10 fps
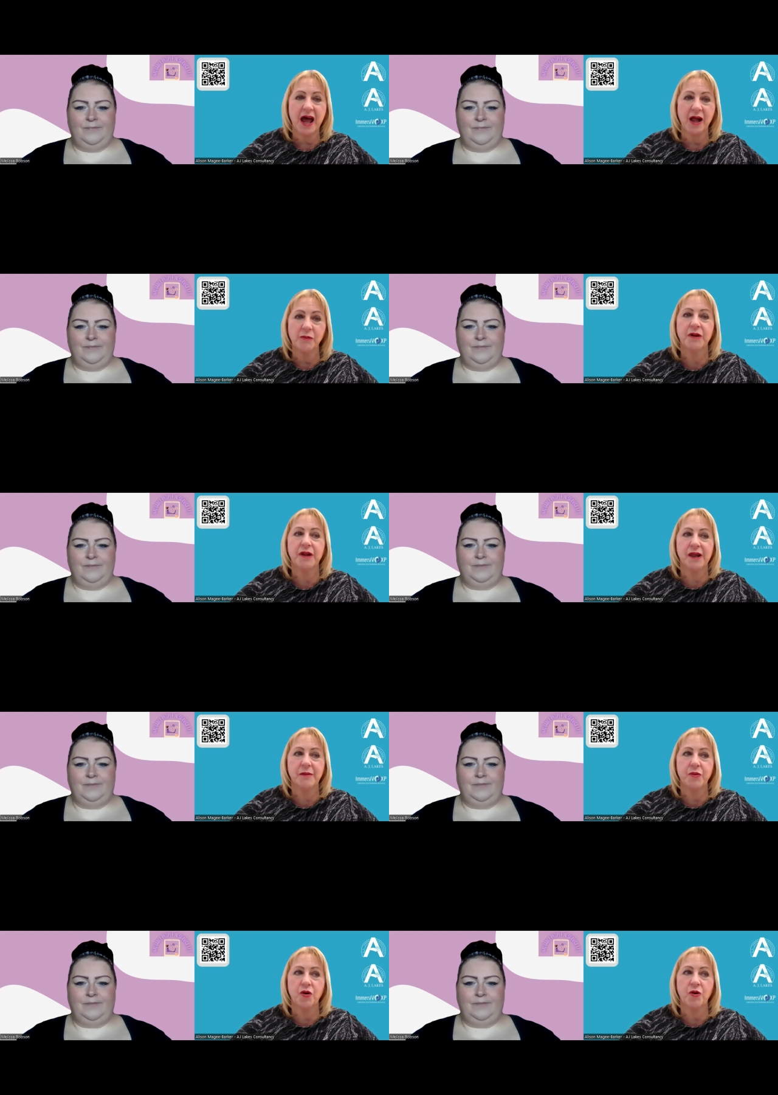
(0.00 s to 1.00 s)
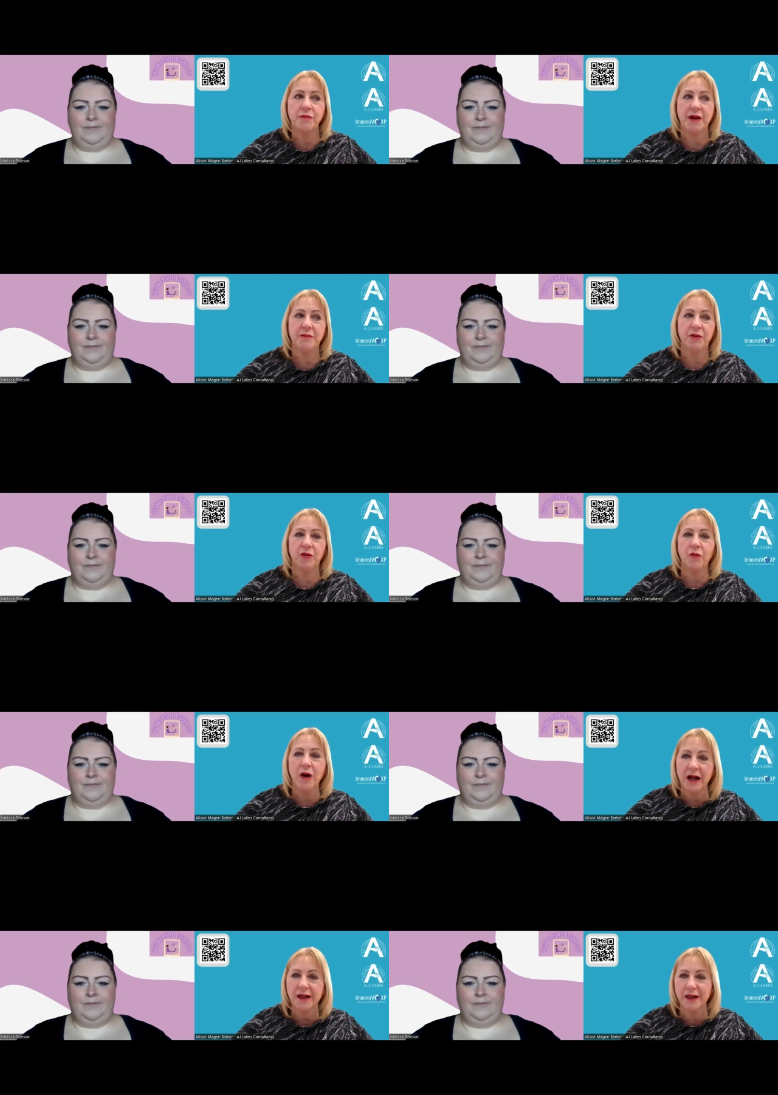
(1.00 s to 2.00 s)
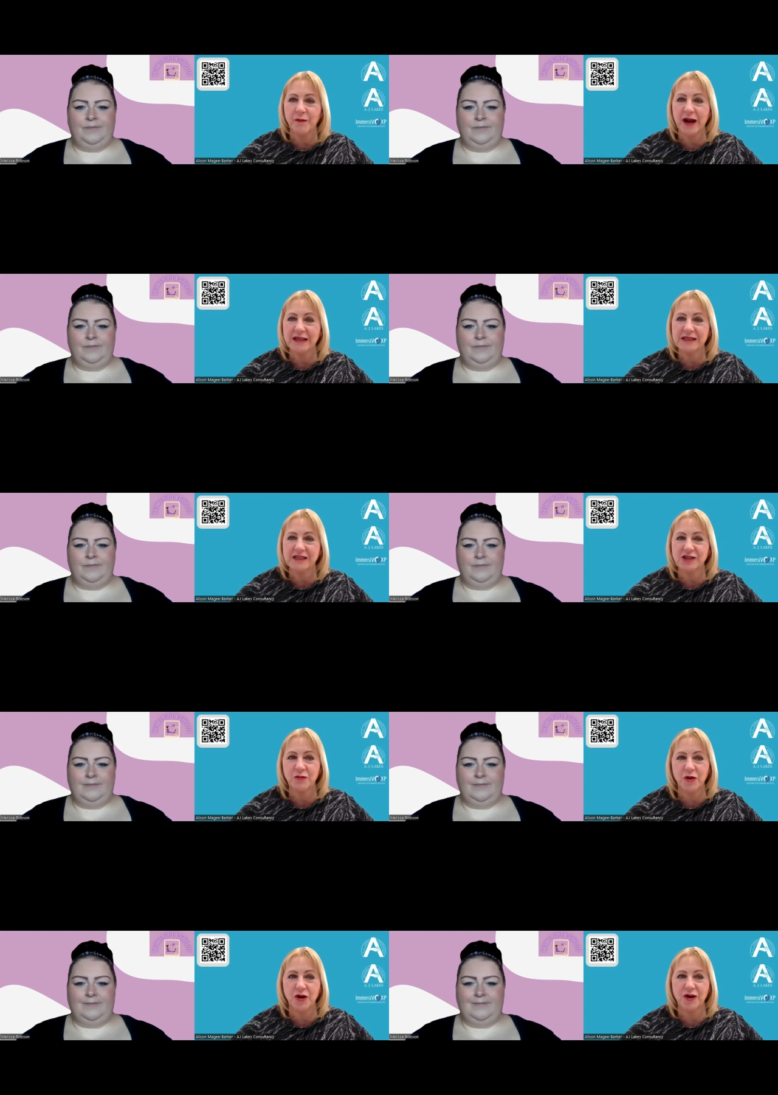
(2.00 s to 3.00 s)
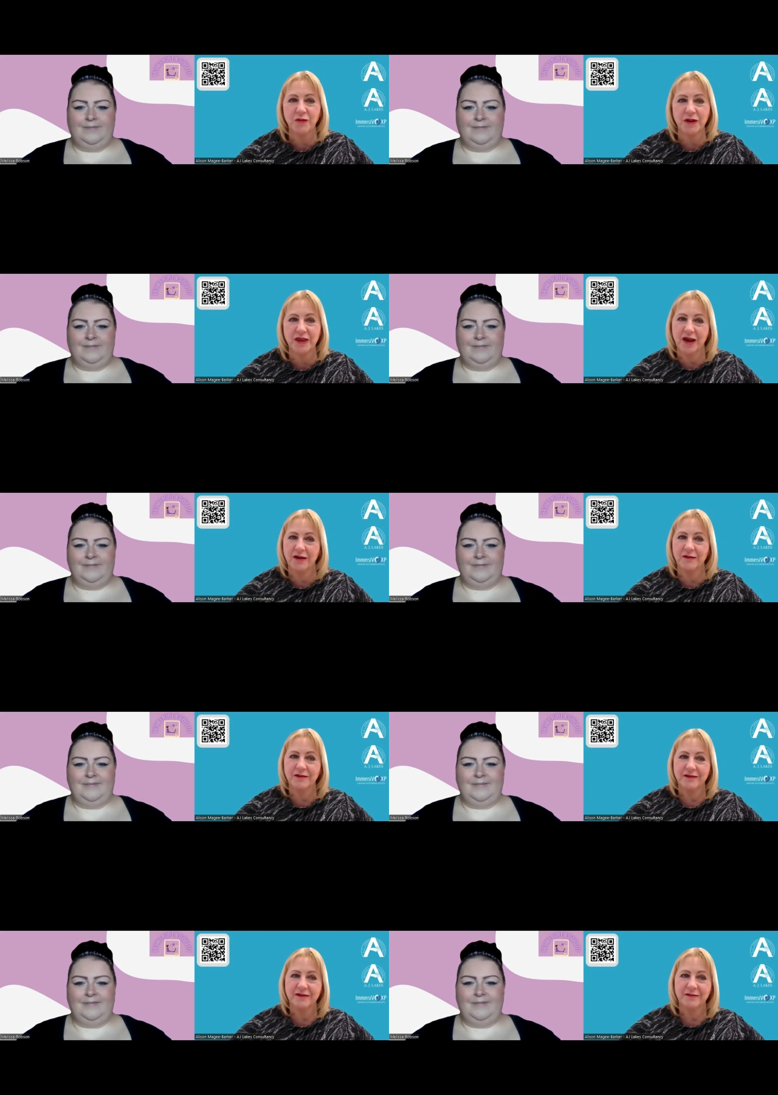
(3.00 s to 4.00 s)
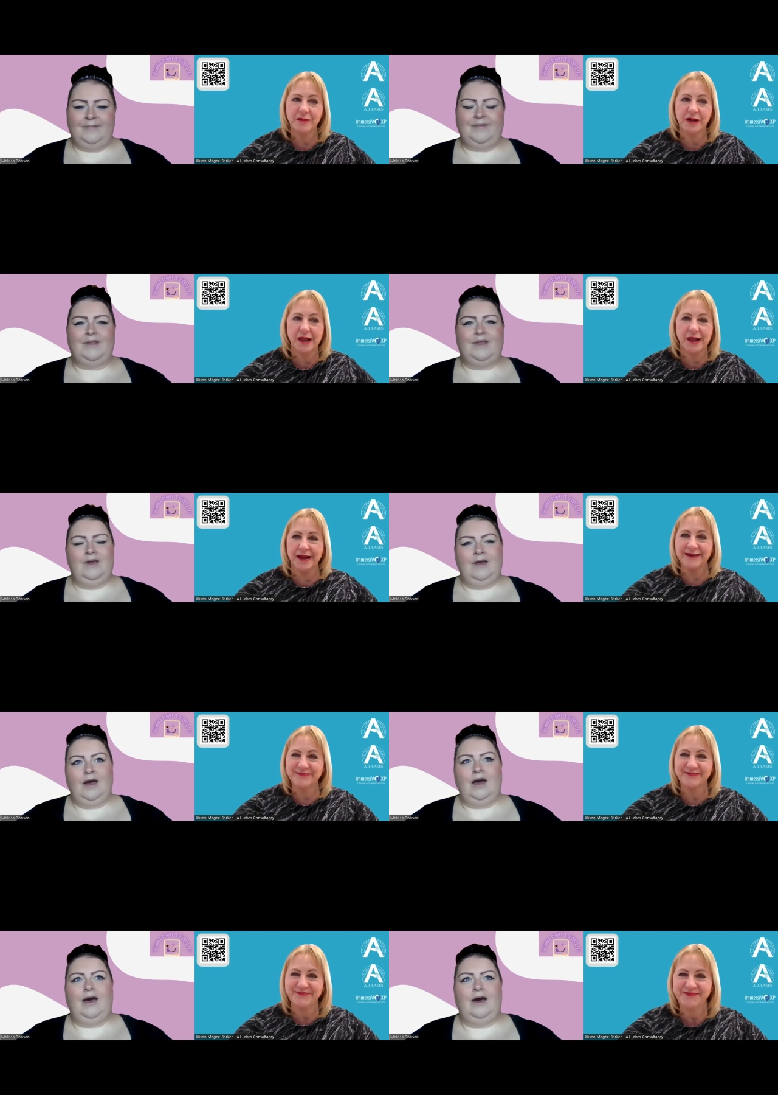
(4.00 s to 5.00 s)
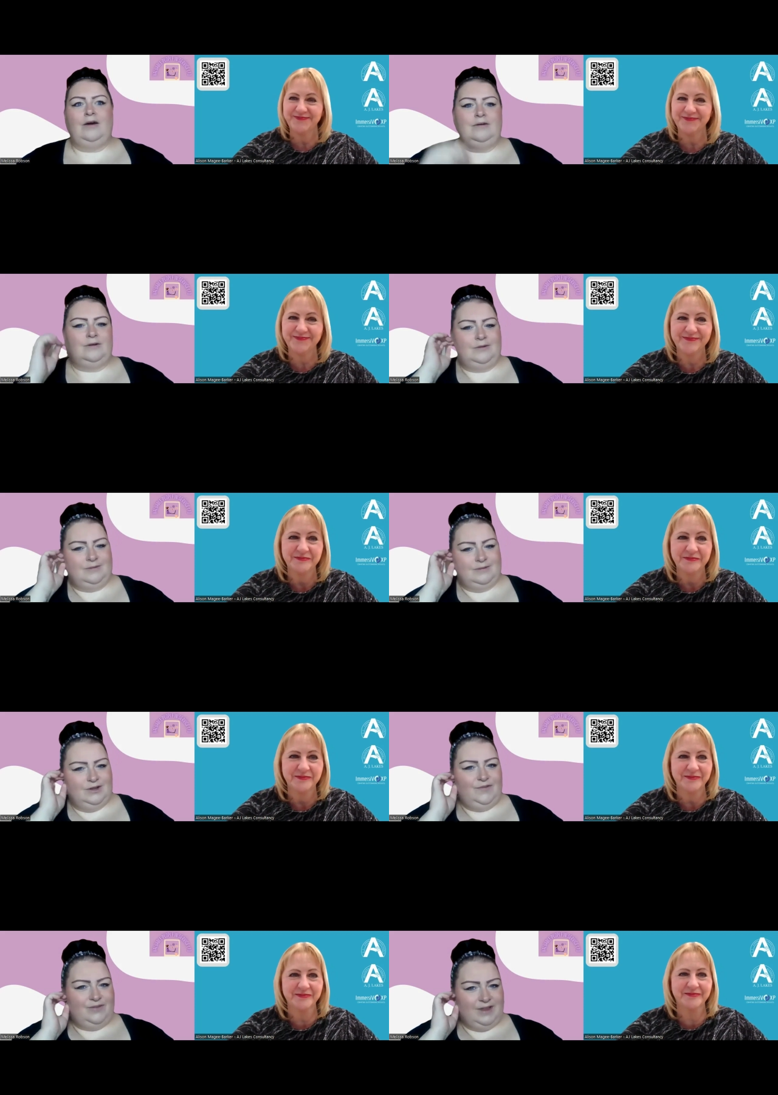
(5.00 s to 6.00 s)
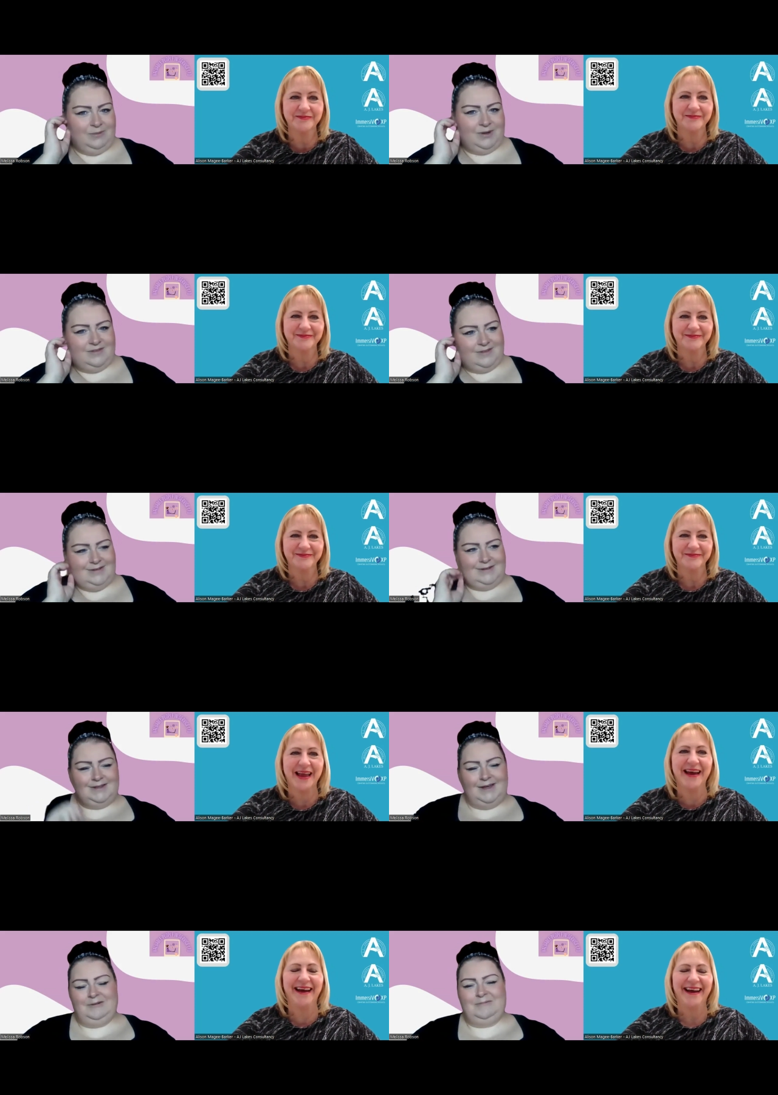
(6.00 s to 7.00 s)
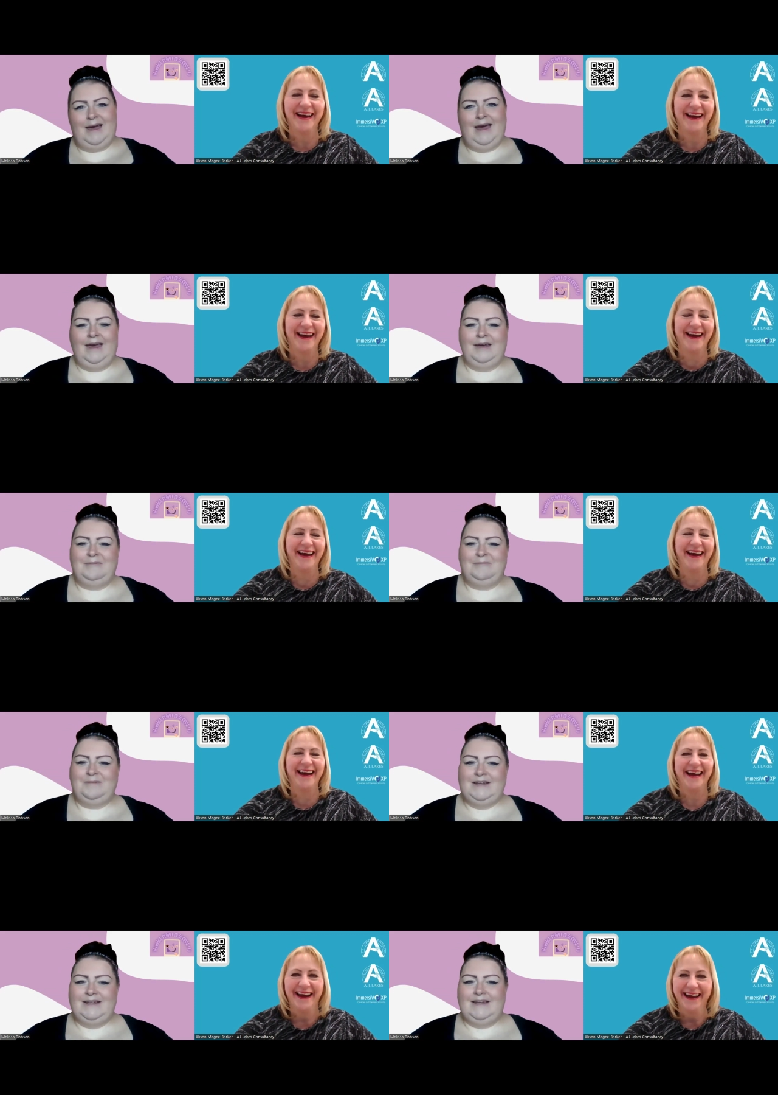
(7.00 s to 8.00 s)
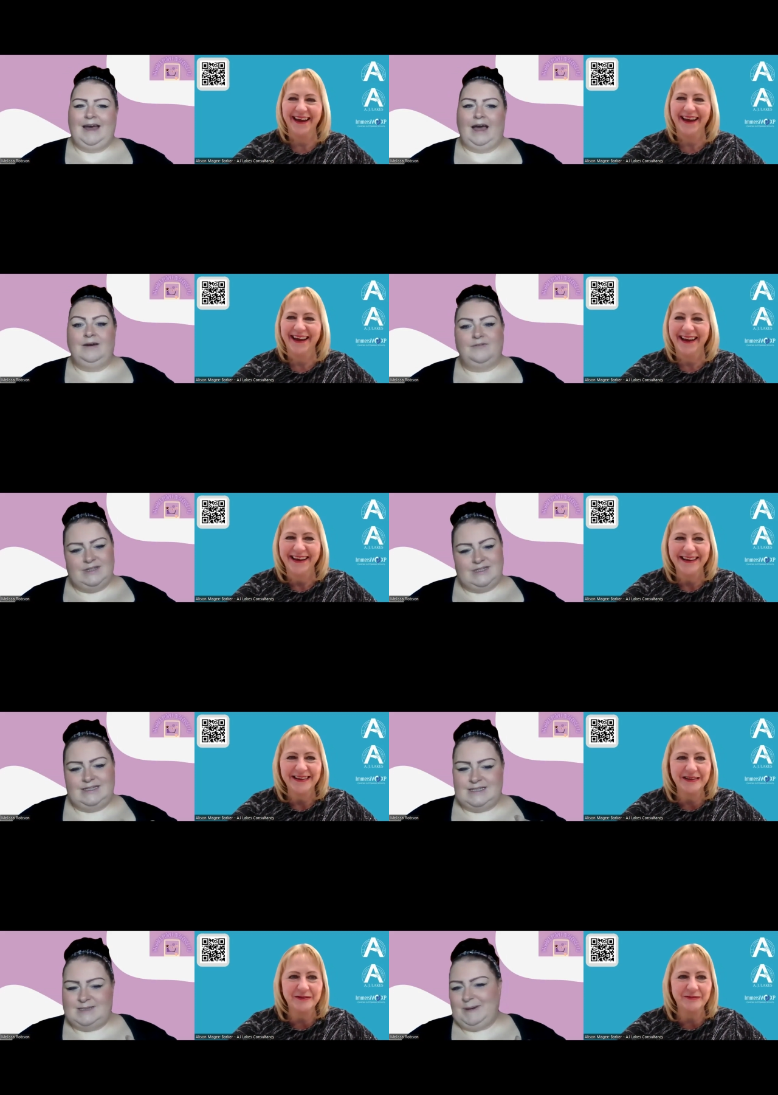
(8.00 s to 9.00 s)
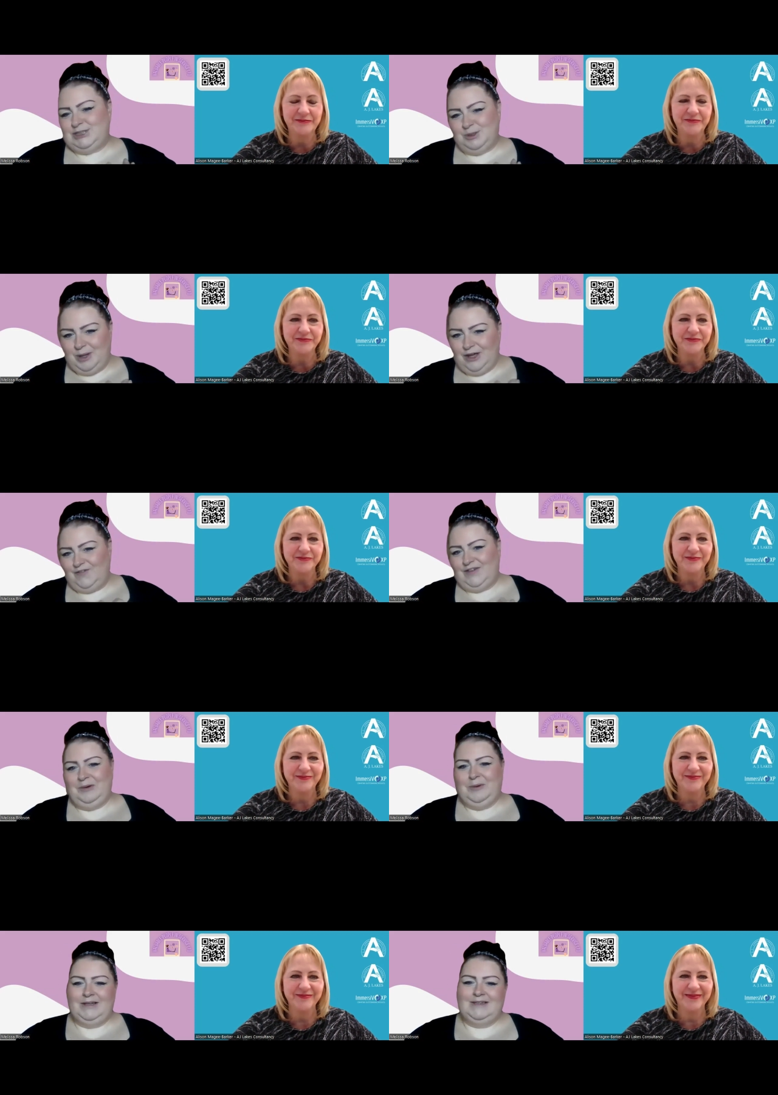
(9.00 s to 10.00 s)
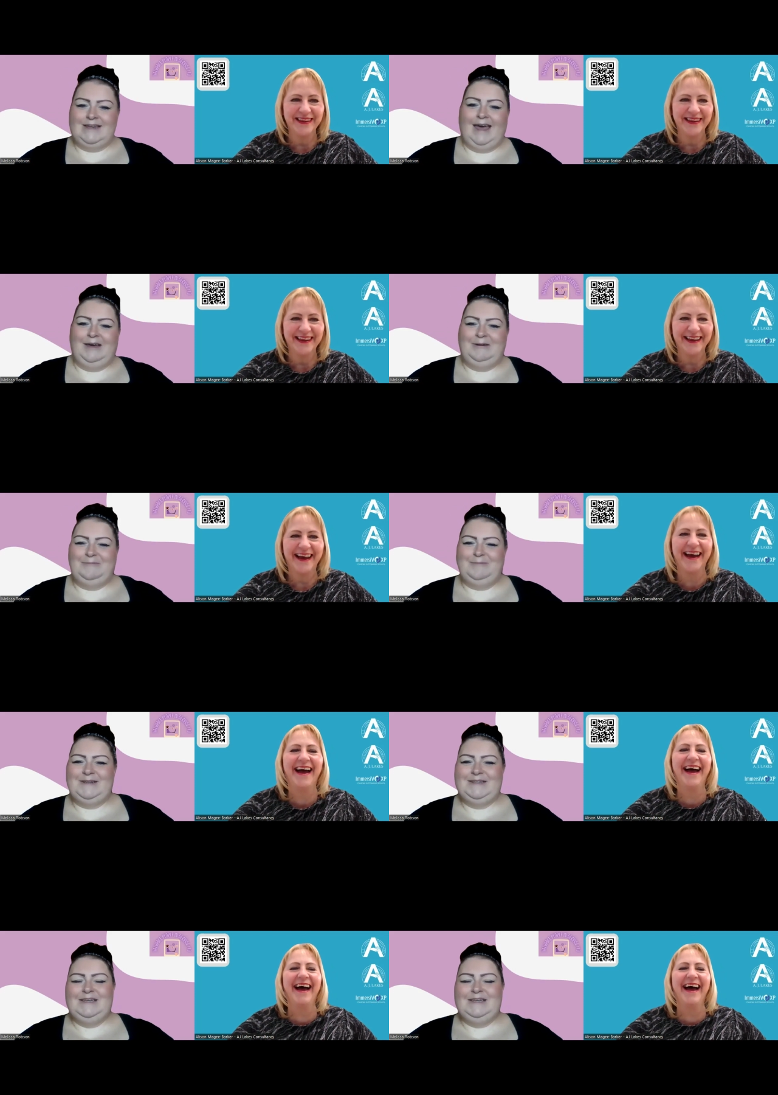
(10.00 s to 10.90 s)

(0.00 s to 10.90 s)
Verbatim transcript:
Speaker 1: to help and support people whilst they're waiting to work with you, Melissa?
Speaker 2: Oh, lovely. Well, thank you. Um, and obviously it's a special birthday one. Um,